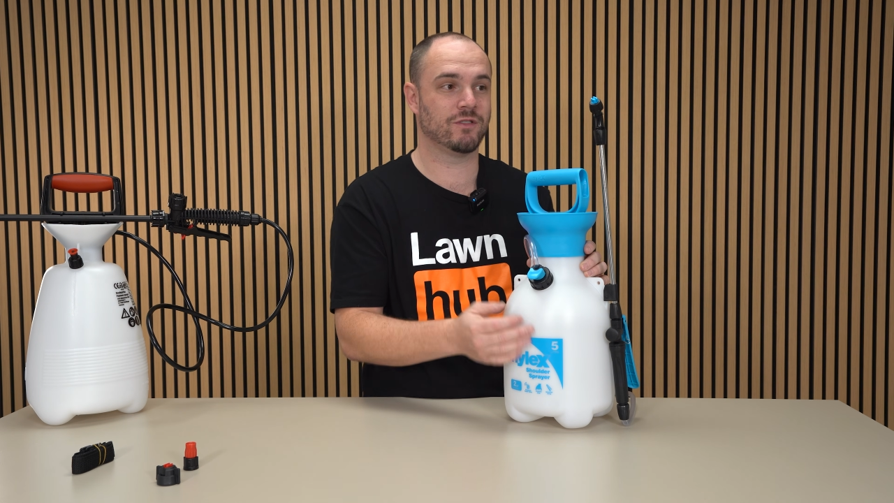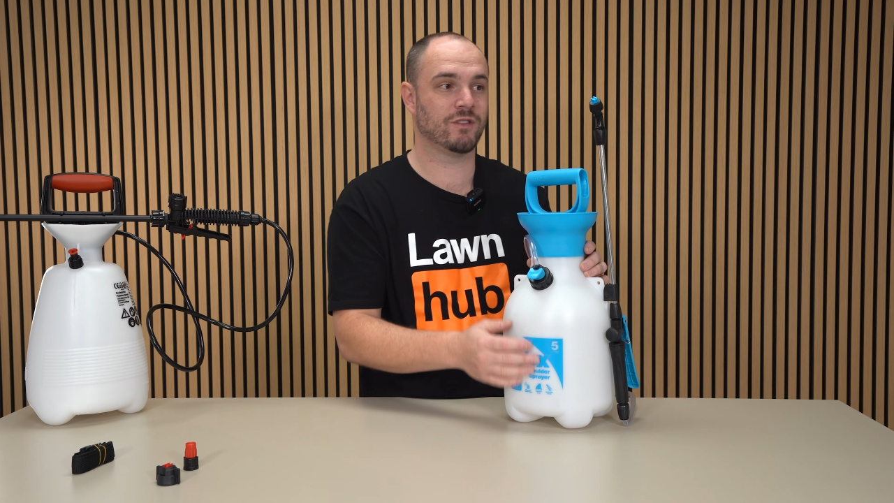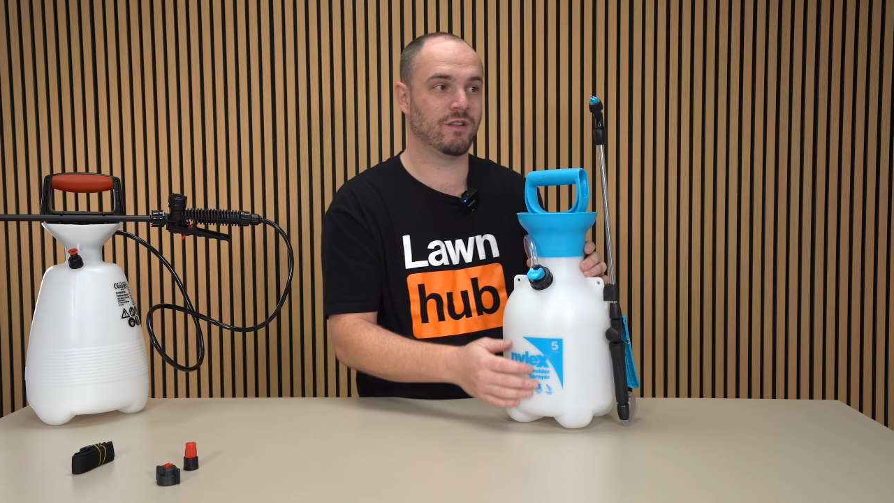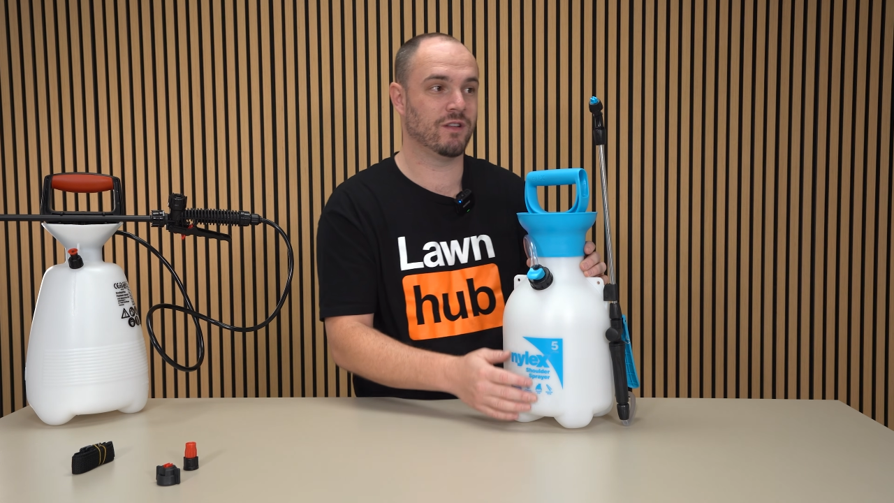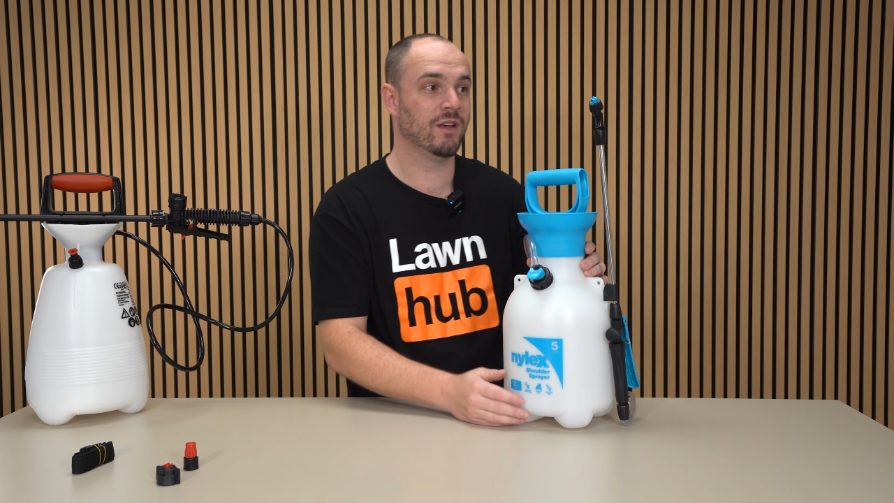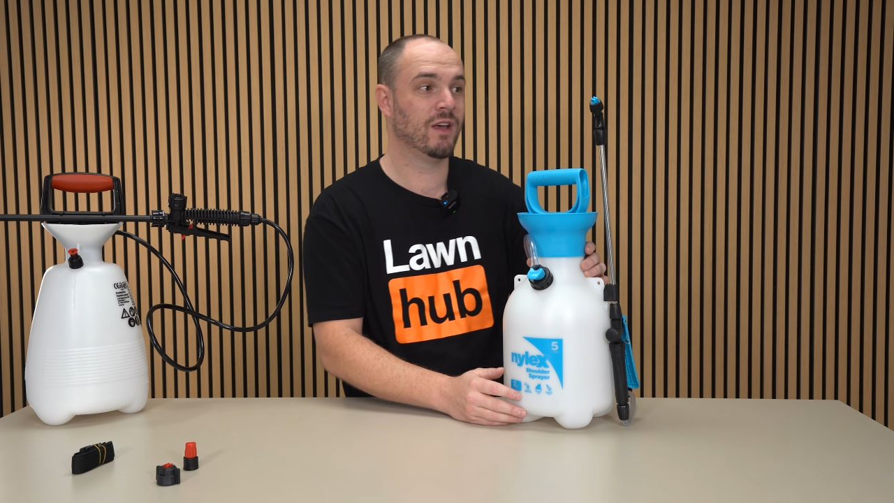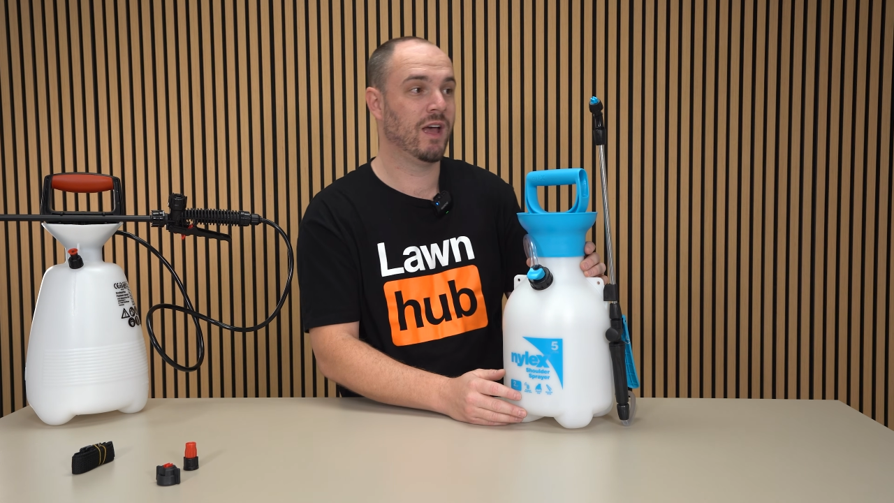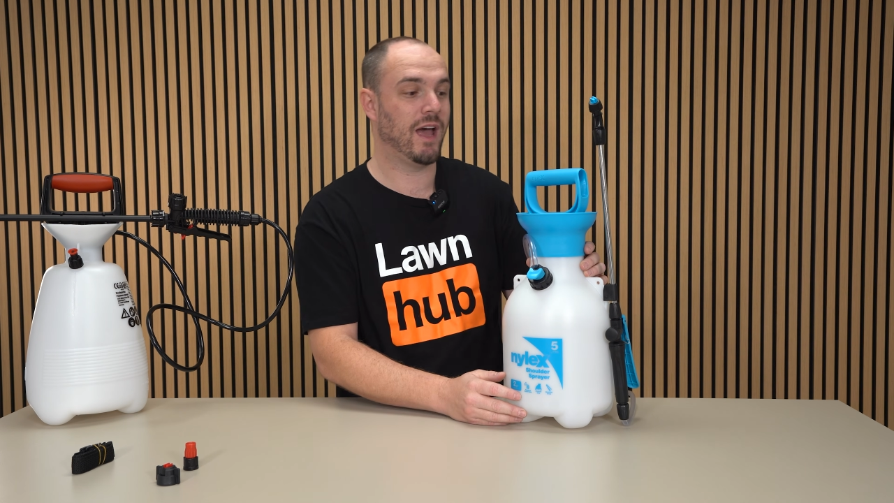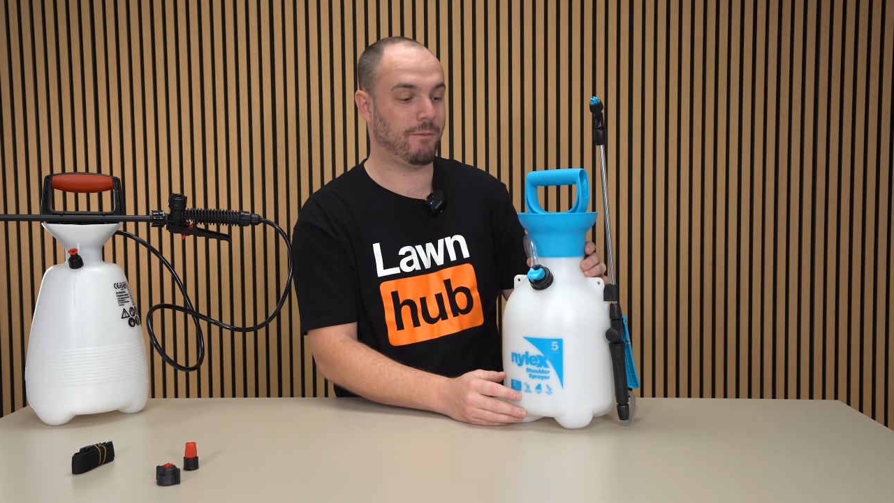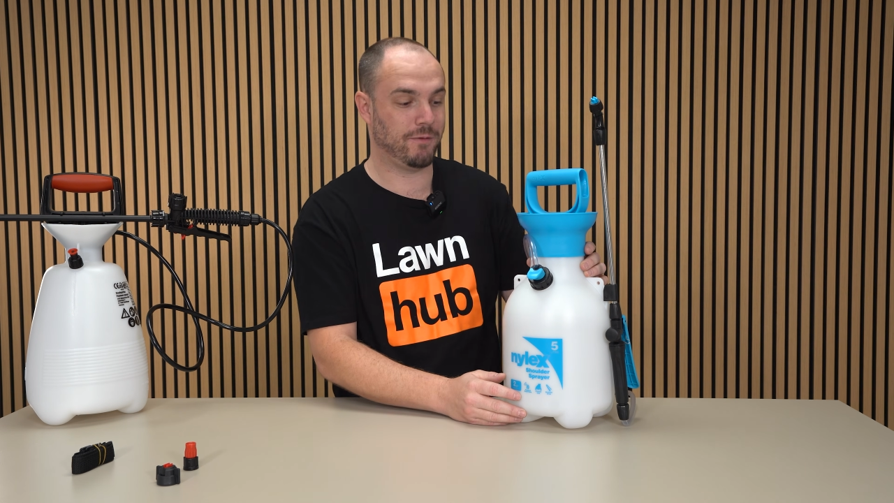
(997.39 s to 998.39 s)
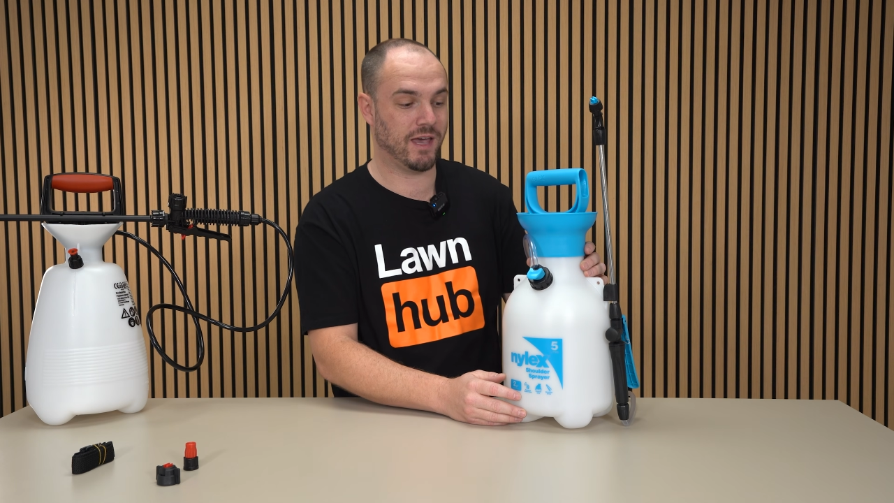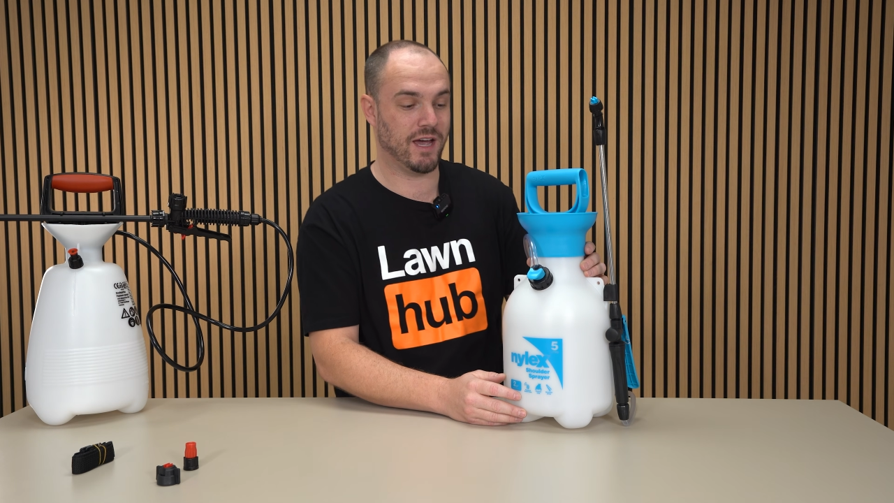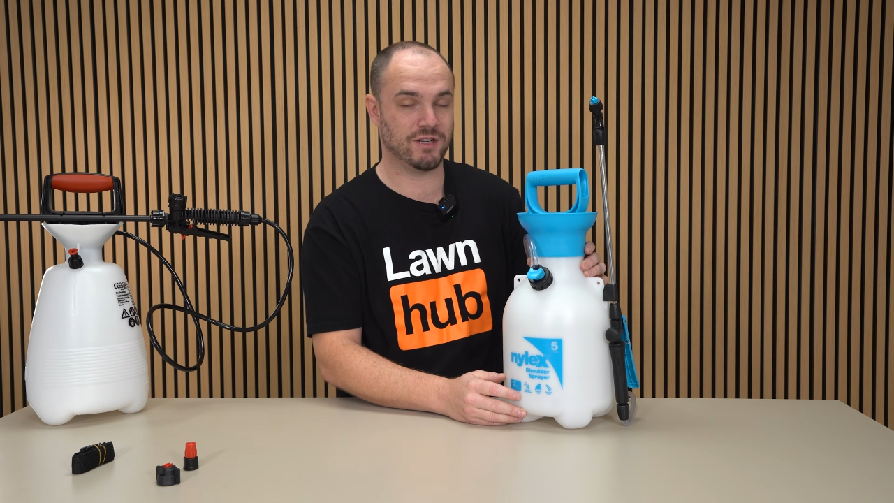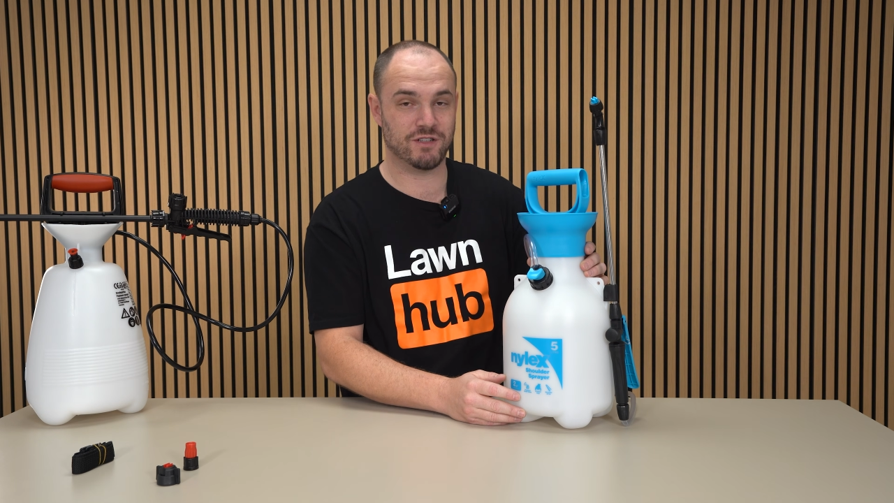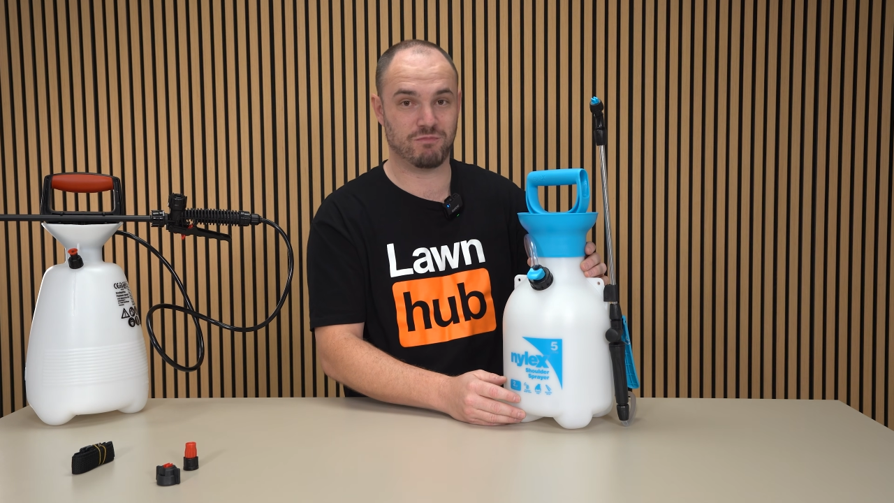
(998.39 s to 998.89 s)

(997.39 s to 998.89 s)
So the application